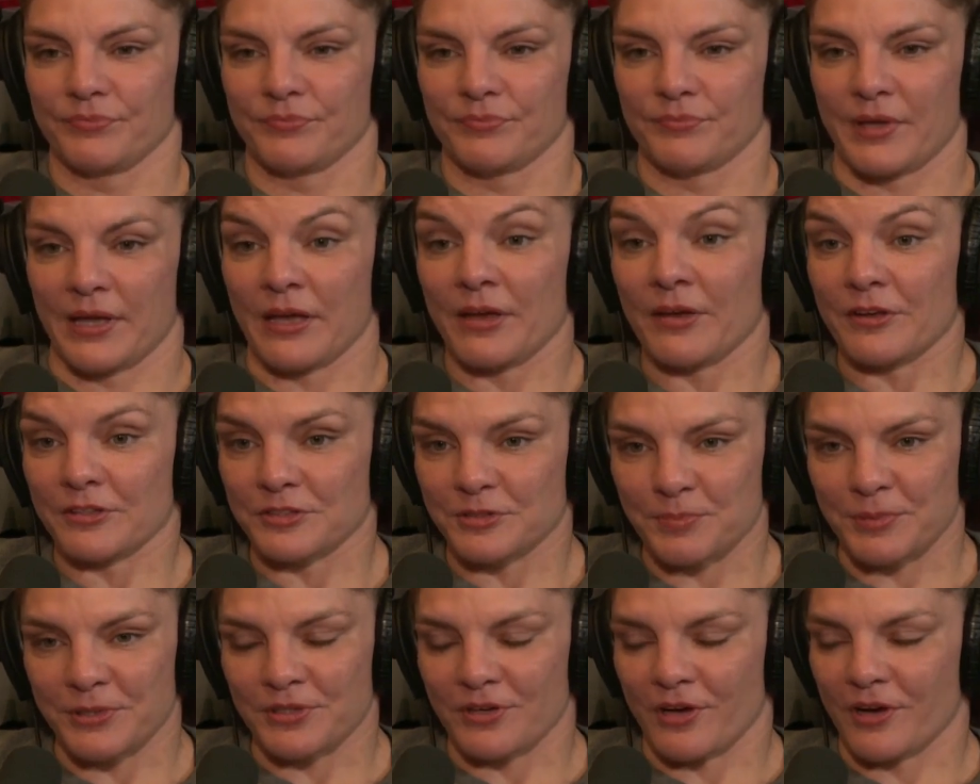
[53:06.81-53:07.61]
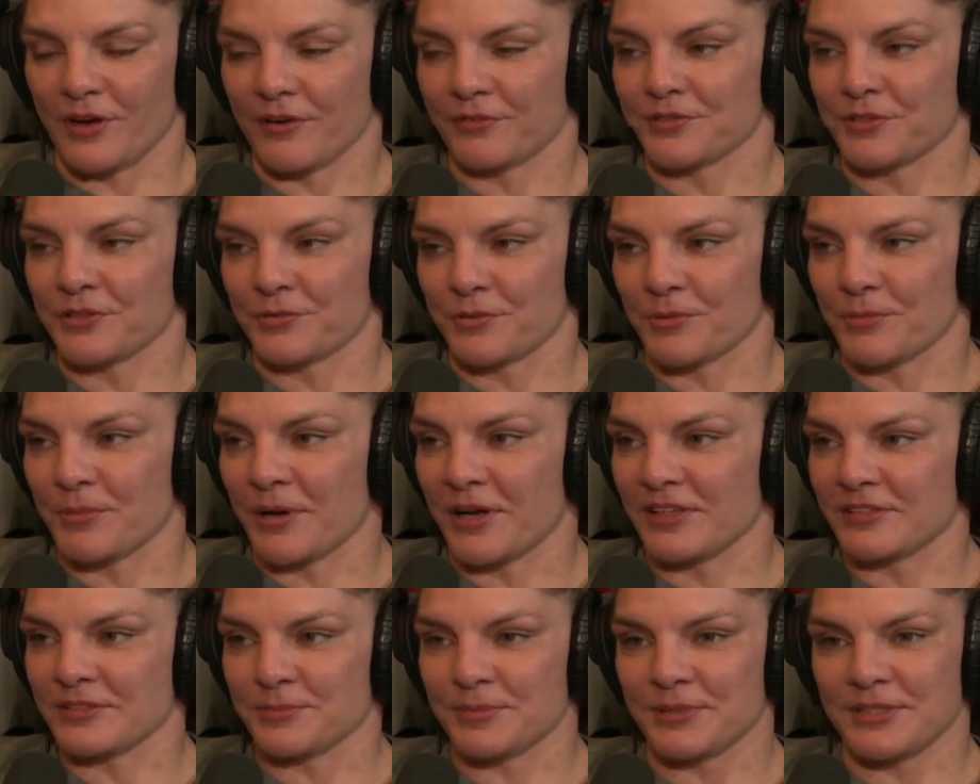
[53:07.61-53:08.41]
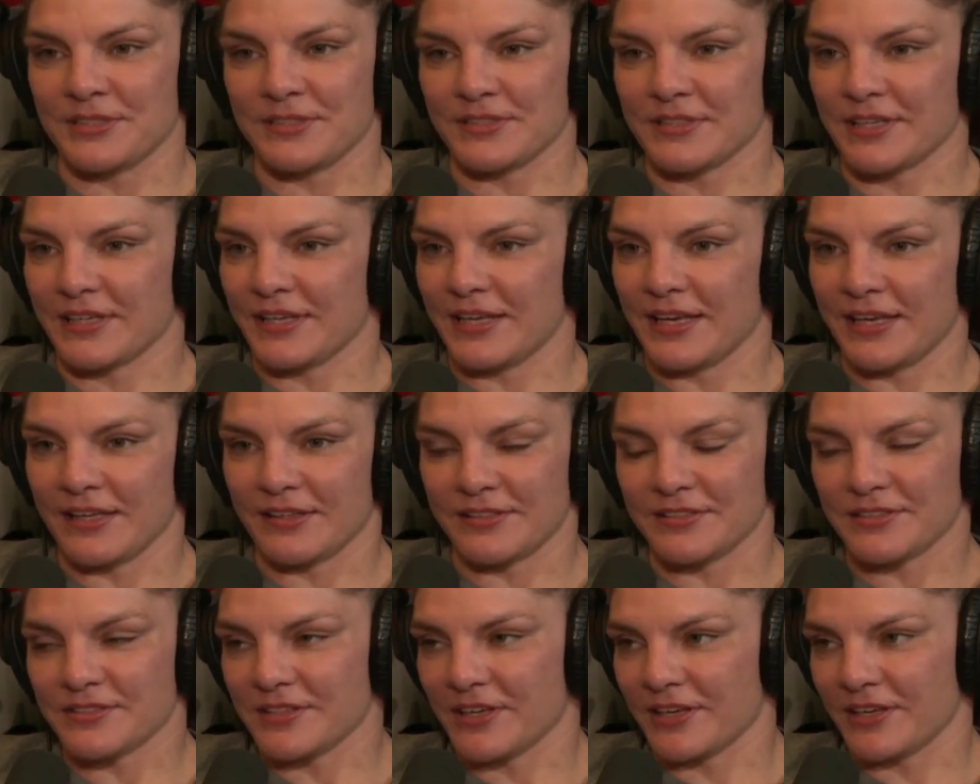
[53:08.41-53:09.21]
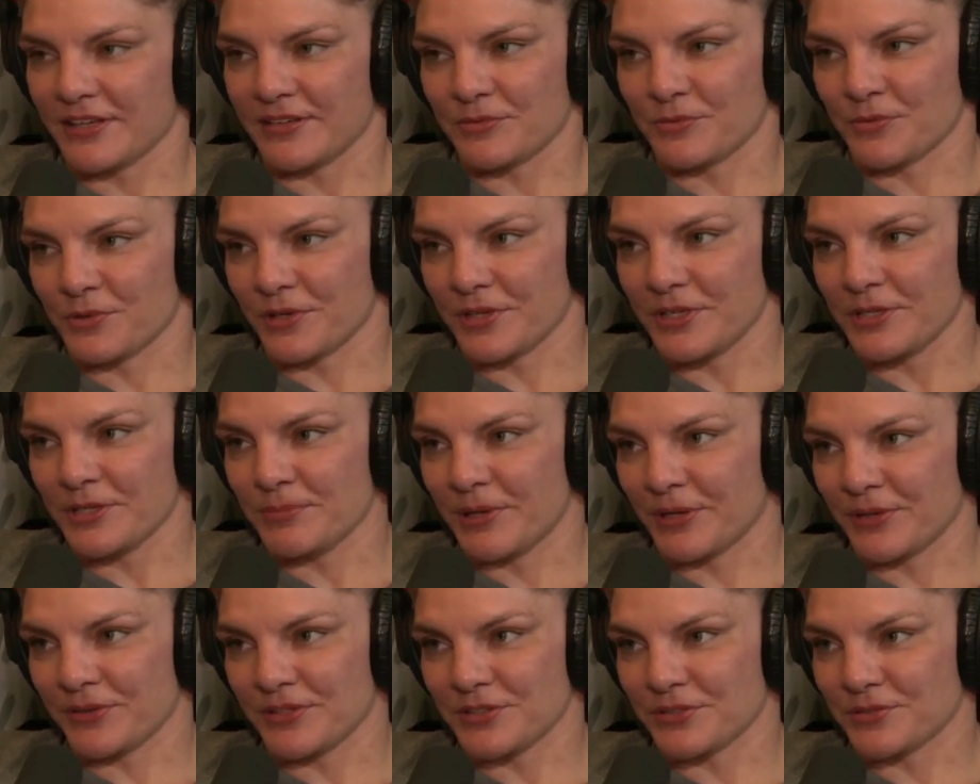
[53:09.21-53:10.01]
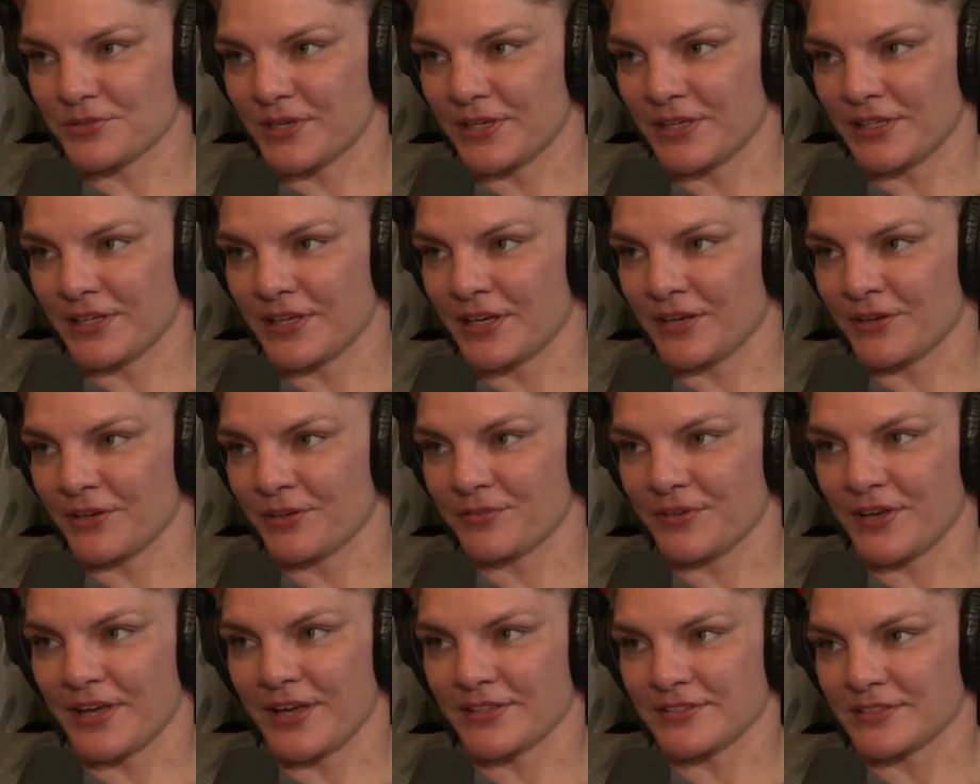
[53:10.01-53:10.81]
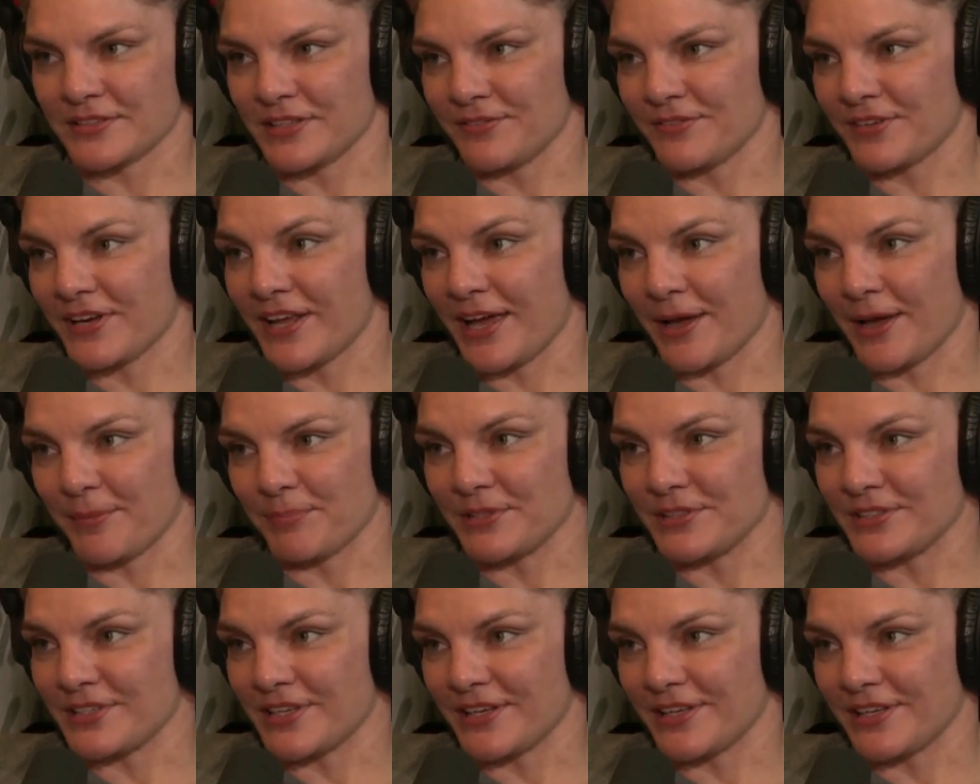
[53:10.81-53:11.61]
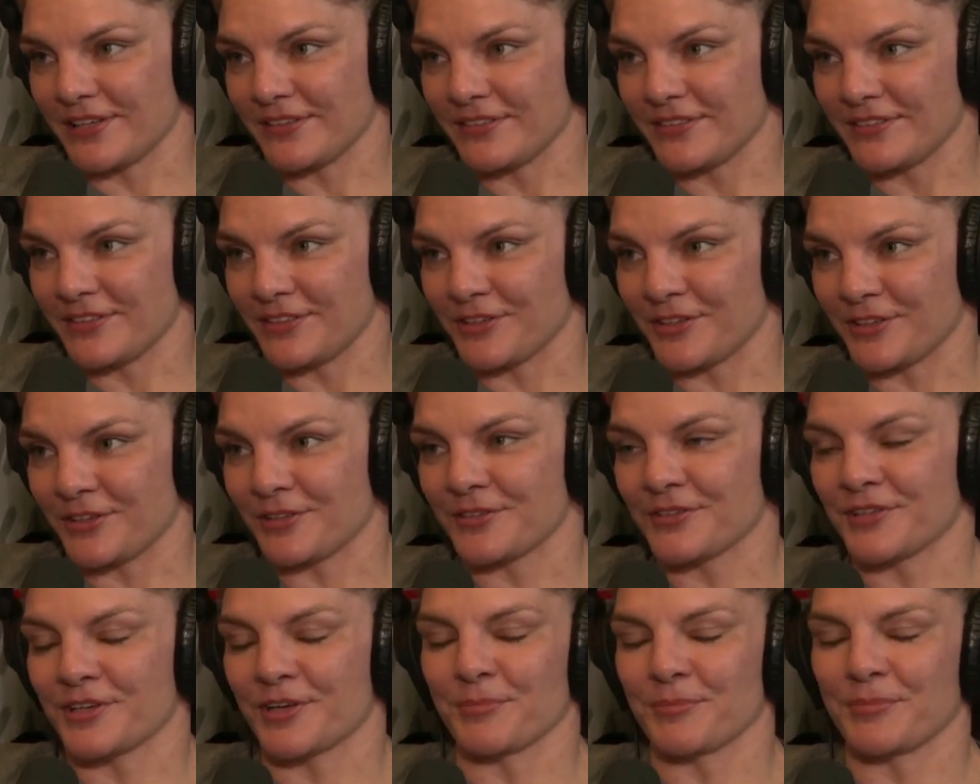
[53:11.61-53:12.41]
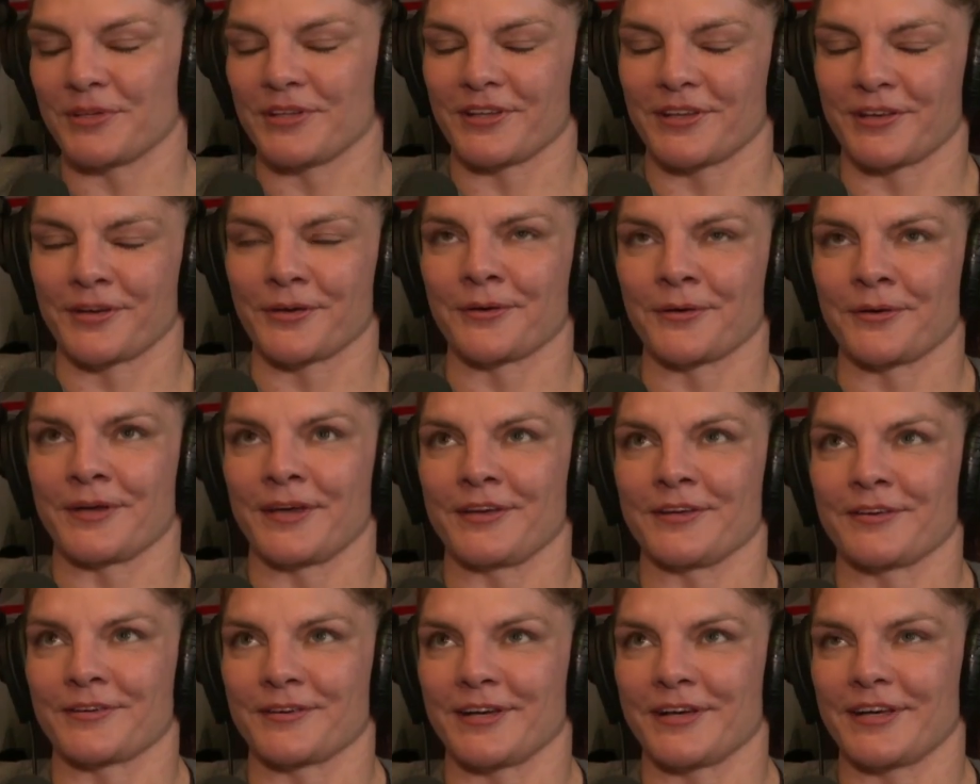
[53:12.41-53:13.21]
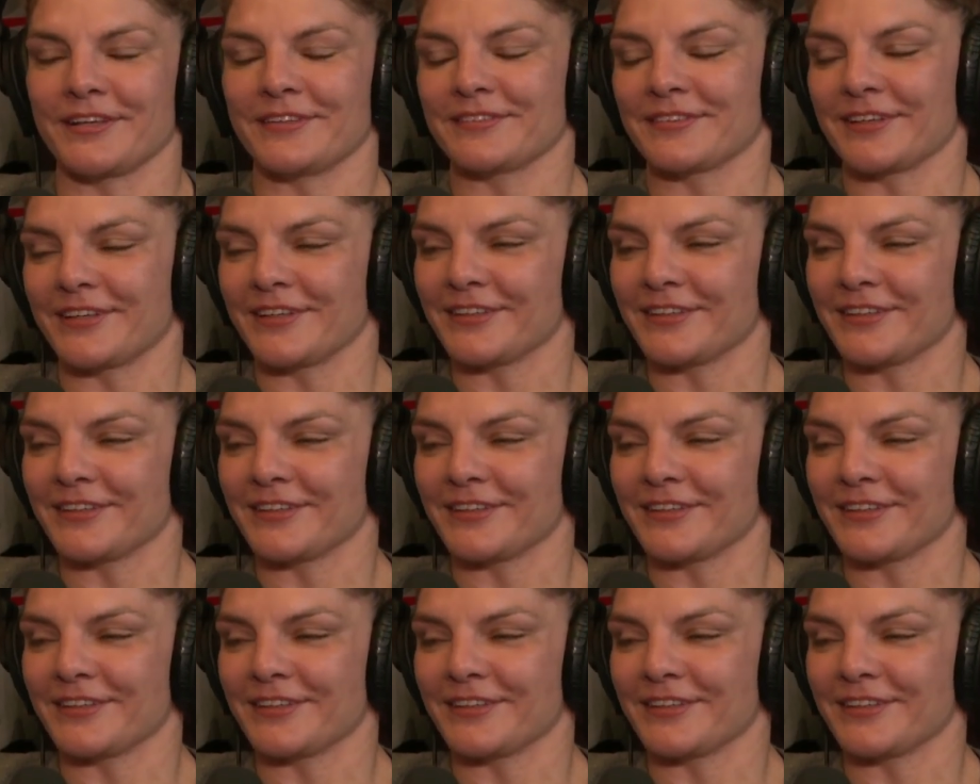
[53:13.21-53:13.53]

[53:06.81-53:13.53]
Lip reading: my husband often reminds me, he's like, hey, let's not worry about this right now if it hasn't even happened yet, and I'll be like, okay, you're right. Like,